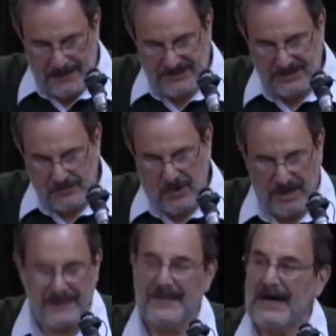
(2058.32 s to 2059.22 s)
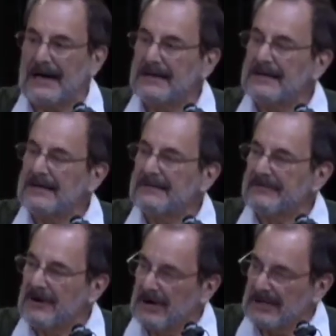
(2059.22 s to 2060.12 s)
And she wanted that
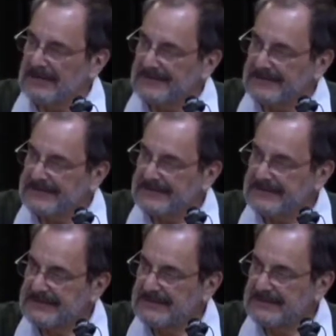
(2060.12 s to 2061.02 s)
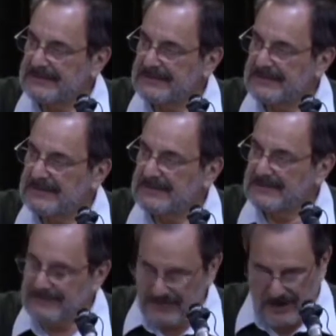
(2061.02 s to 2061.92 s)
for all of us
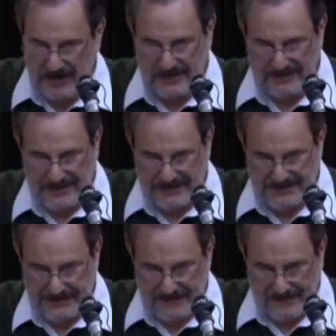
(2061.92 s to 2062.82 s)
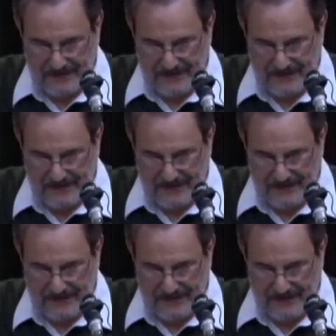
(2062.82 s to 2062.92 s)
for all of us.